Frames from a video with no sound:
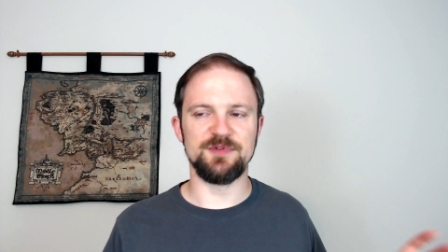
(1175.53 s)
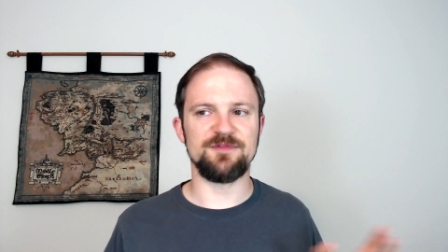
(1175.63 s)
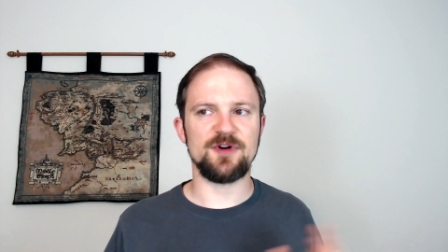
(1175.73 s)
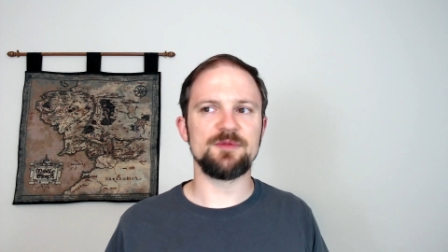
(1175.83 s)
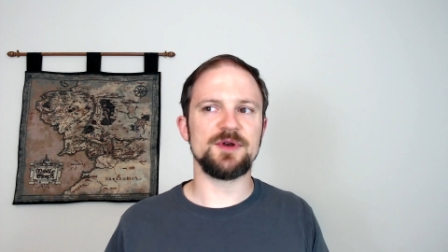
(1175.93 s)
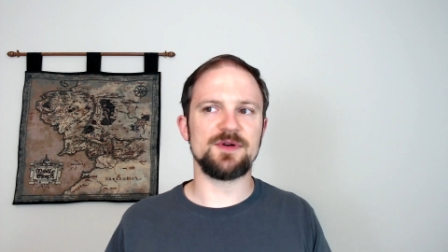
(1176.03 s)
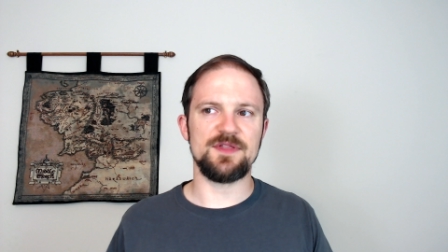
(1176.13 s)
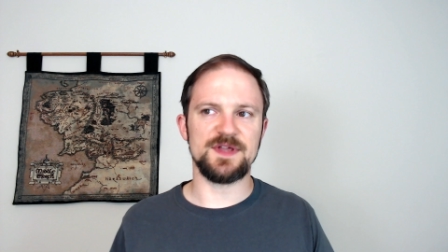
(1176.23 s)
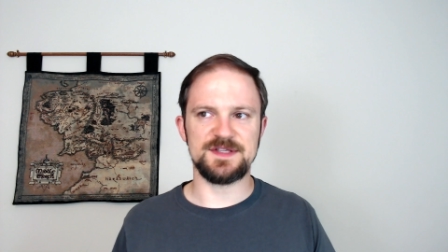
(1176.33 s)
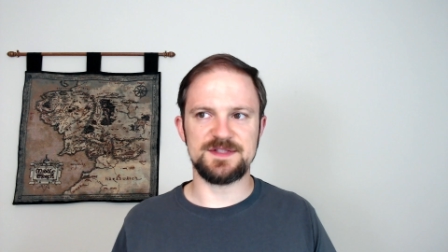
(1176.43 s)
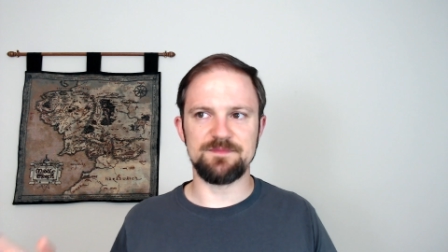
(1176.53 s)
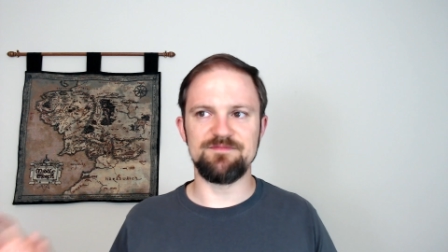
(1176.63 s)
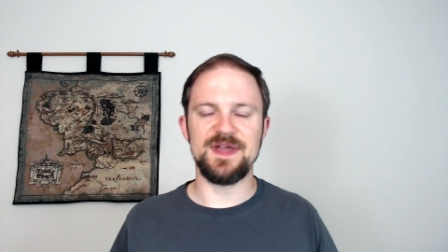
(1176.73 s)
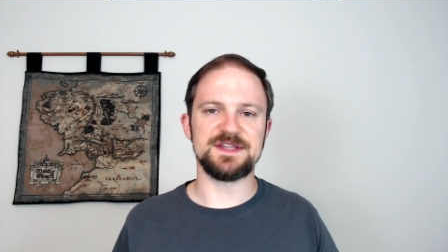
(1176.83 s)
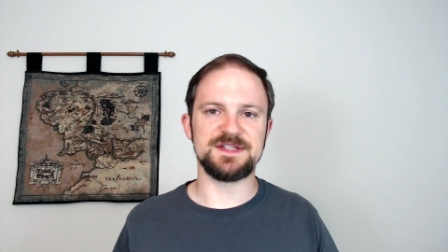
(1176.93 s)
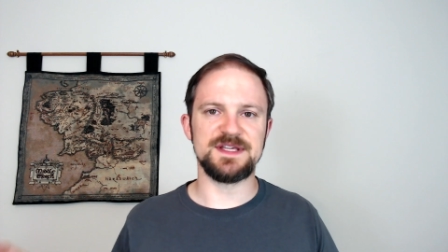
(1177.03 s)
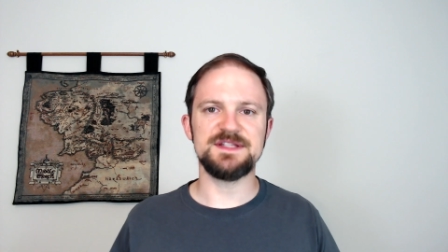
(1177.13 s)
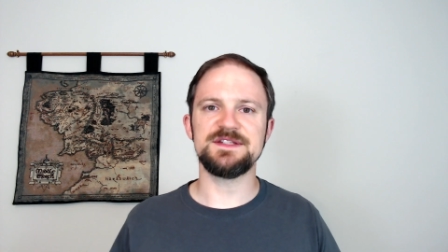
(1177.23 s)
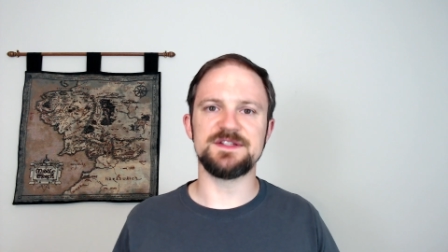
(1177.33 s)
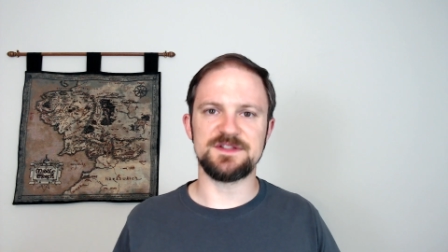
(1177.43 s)
But Faramir, I think, is the best
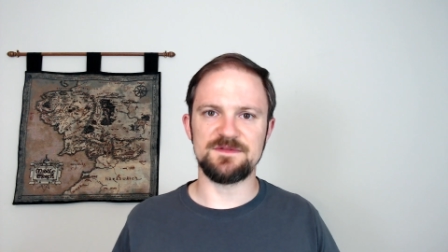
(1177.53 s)
instance